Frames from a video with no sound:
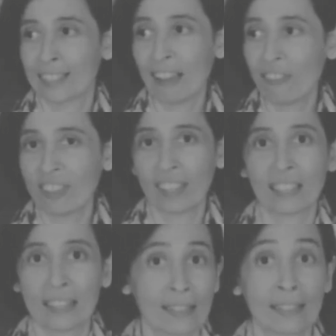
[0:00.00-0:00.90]

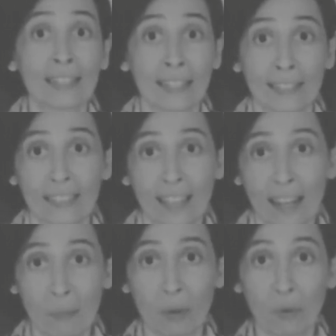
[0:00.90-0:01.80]
Everything is strict in the
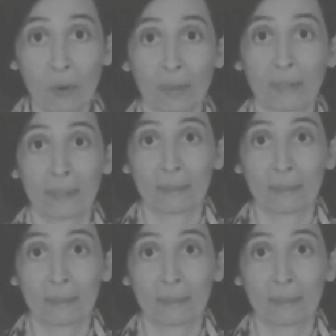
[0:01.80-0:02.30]
Arabic world.